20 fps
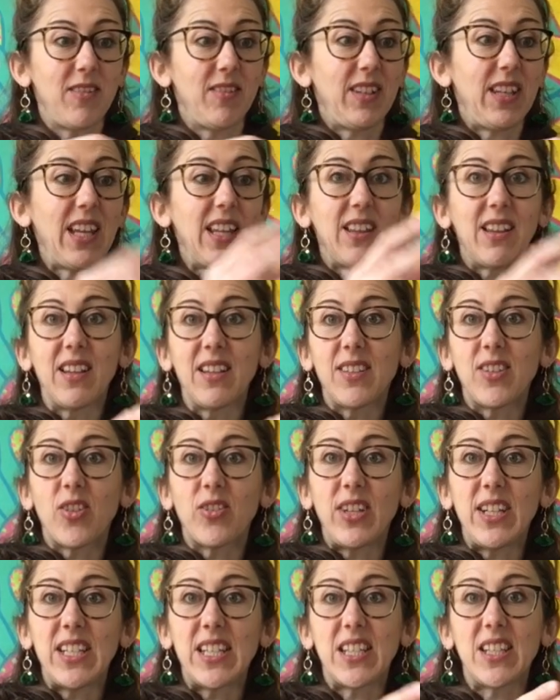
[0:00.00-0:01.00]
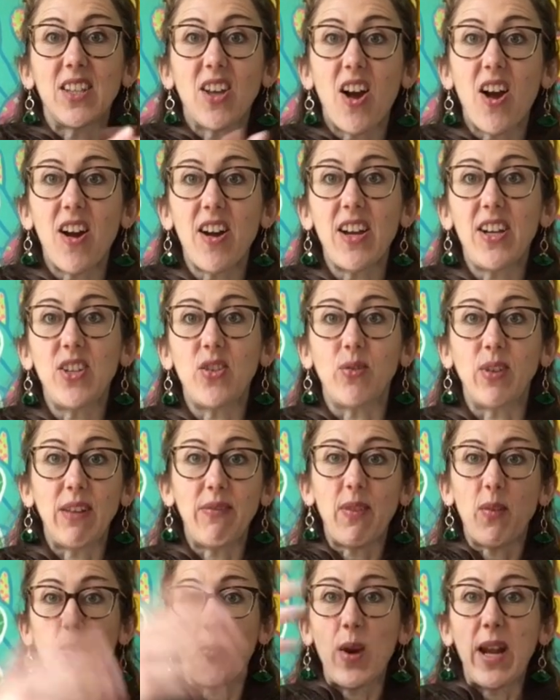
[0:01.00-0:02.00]
gills on its side or
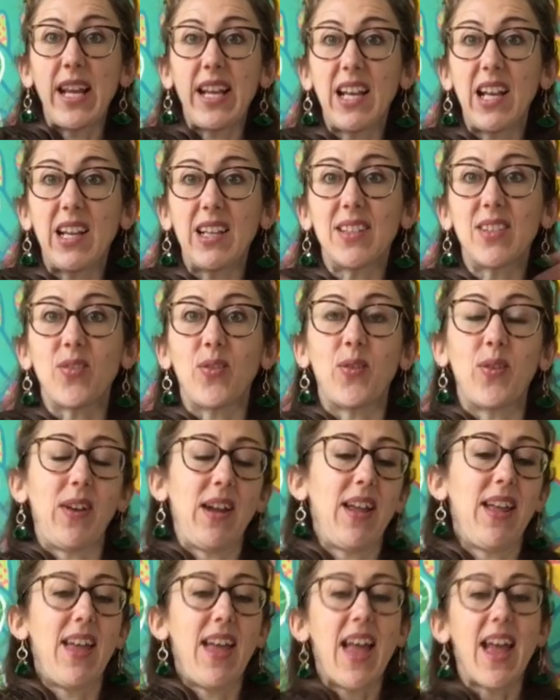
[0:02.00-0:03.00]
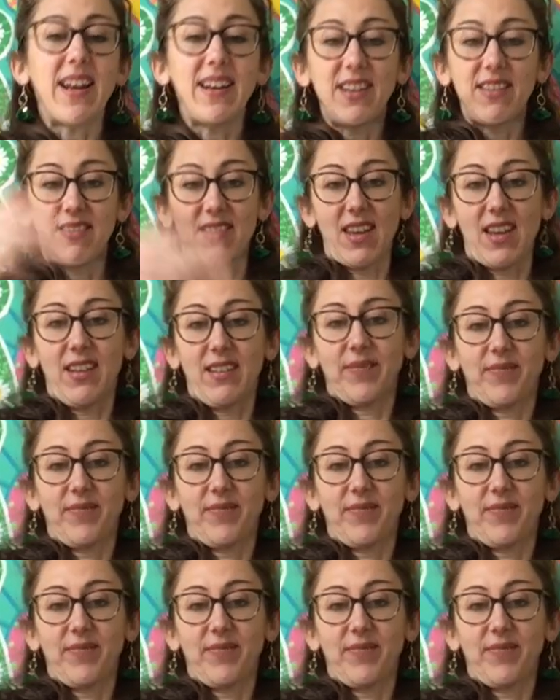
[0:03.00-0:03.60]
give it wings or anything.